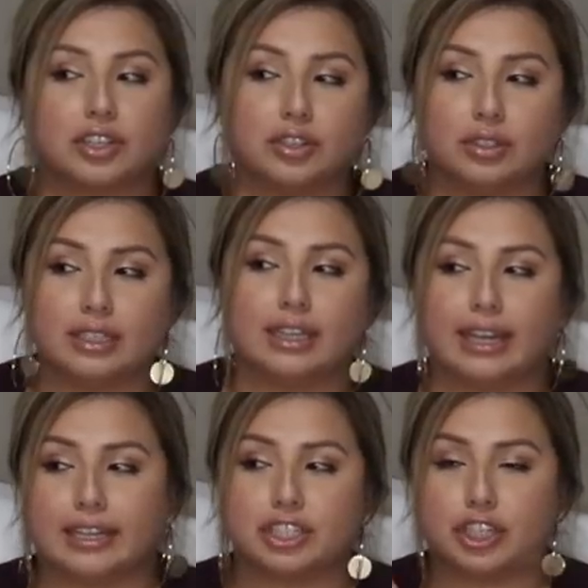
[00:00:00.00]
cute
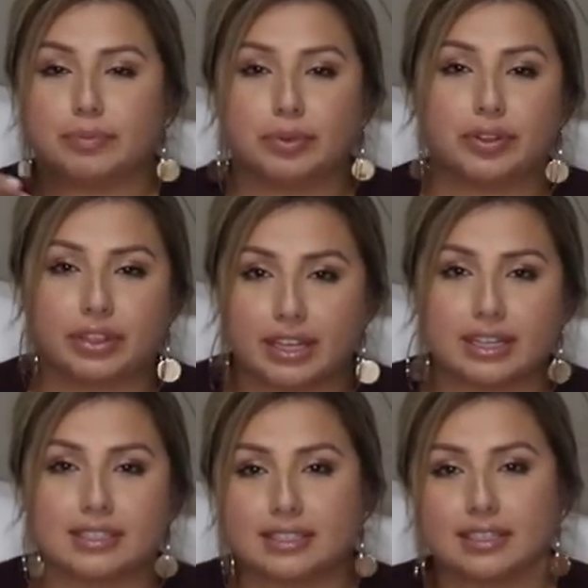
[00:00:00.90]
like cheaper
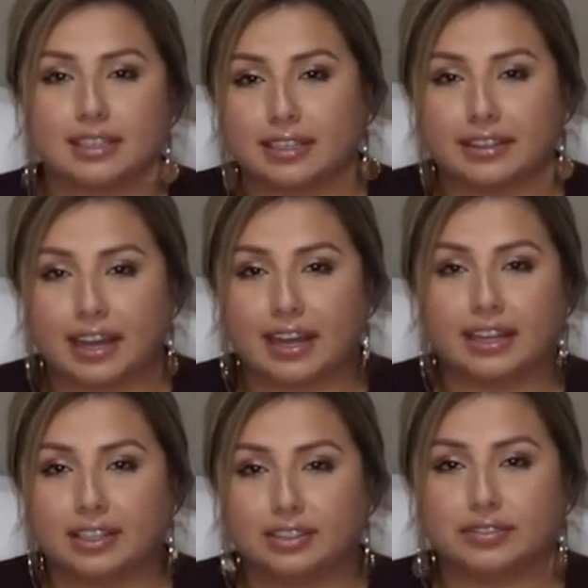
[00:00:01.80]
things in the
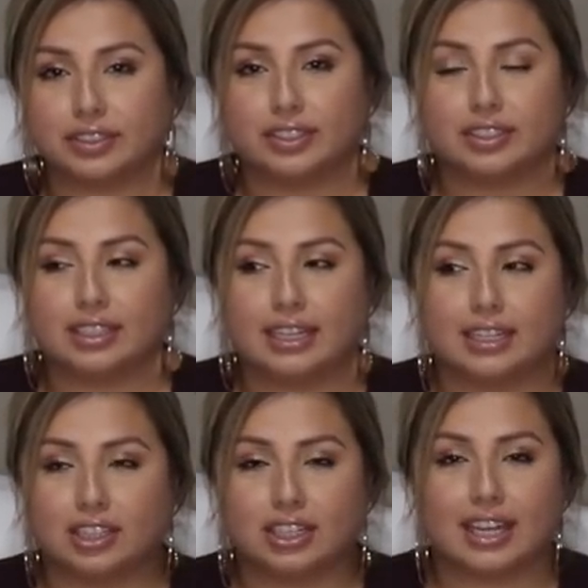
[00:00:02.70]
aisle for you to
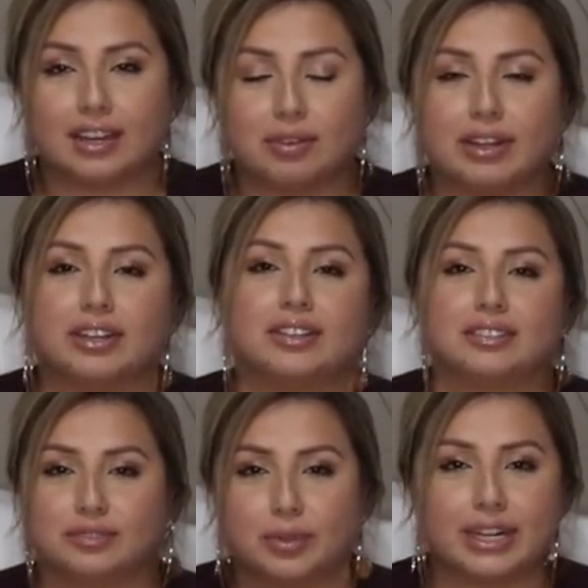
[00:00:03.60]
like look at while
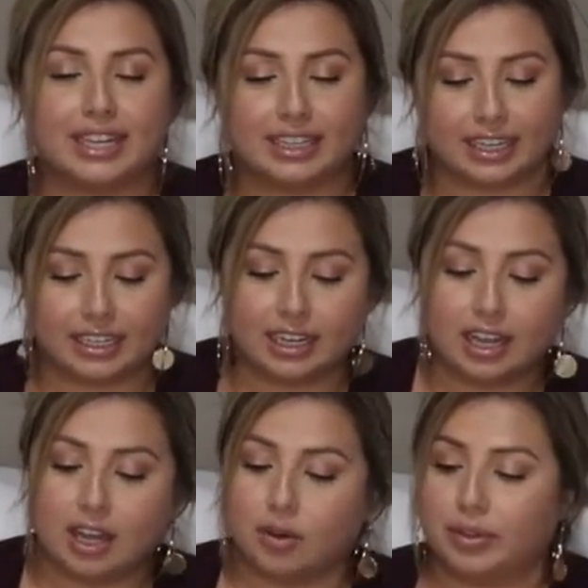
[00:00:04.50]
you're waiting in line?
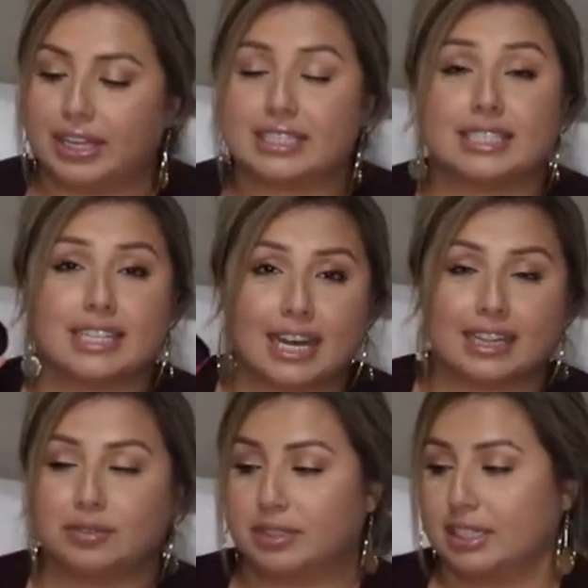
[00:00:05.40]
Well, that's
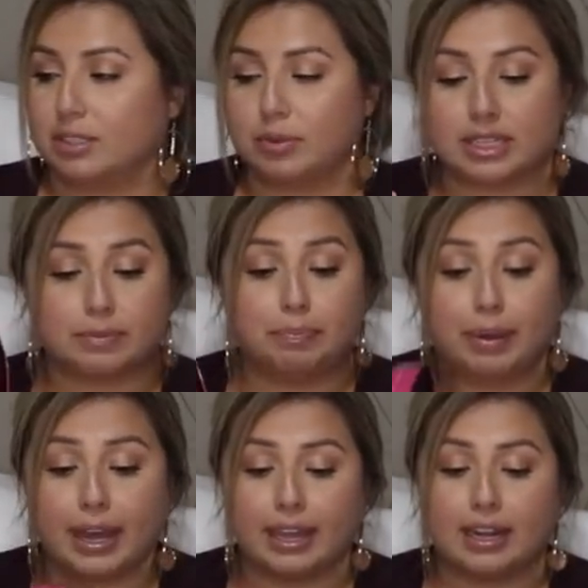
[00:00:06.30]
exactly what this was,
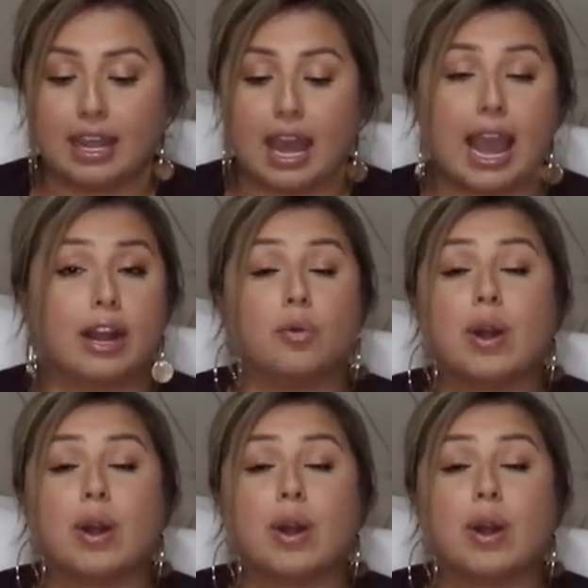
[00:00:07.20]
but I